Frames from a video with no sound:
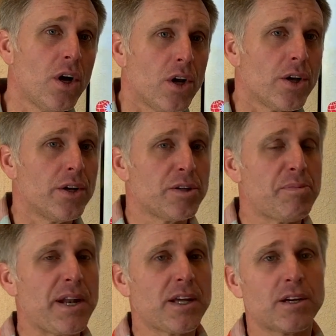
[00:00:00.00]
you know,
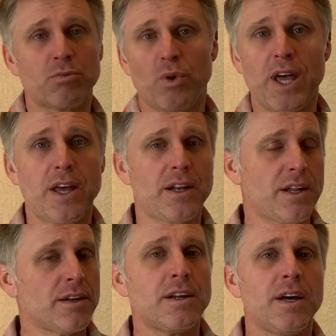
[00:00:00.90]
depending on when
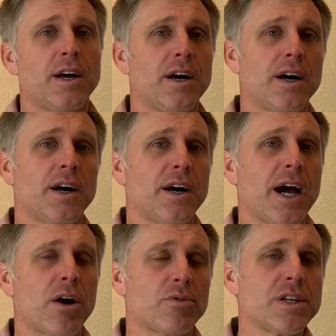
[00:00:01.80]
and
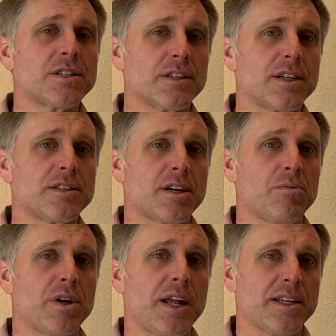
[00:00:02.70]
how recently
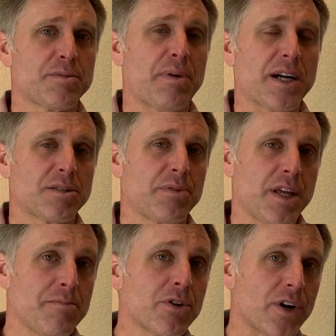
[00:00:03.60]
someone has possibly
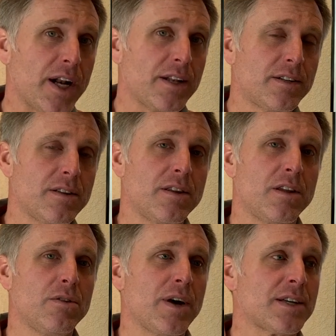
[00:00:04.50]
immigrated to
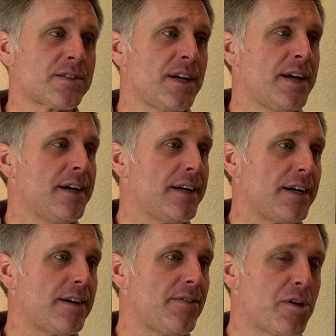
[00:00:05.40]
the U.S.,
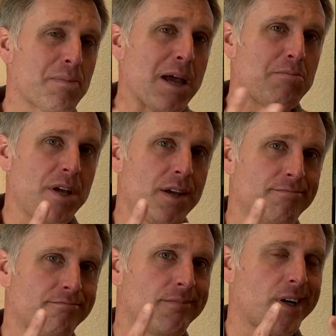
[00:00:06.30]
there might be
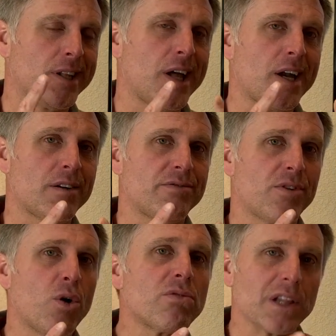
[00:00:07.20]
a lot of
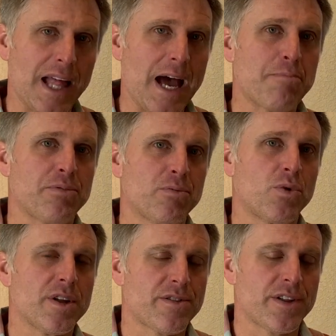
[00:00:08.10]
overlap
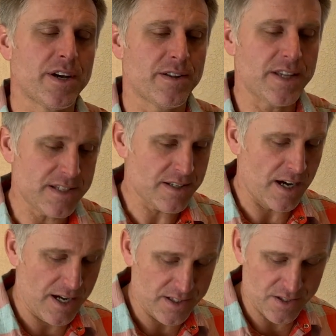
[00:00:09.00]
with these
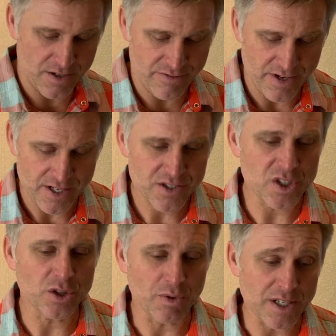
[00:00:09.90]
kinds of
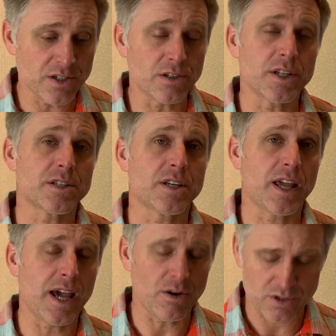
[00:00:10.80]
situaciones que
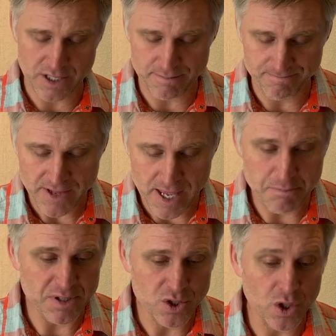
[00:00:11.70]
causan
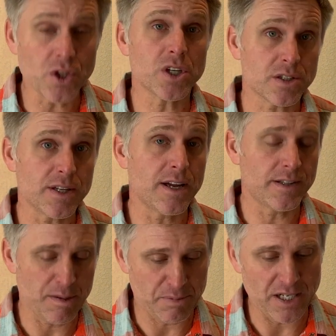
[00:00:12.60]
episodios de
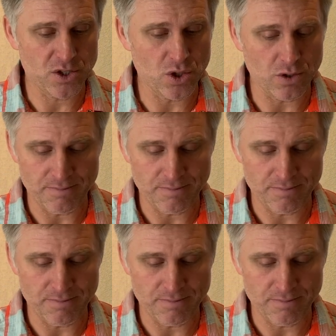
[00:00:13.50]
depresión.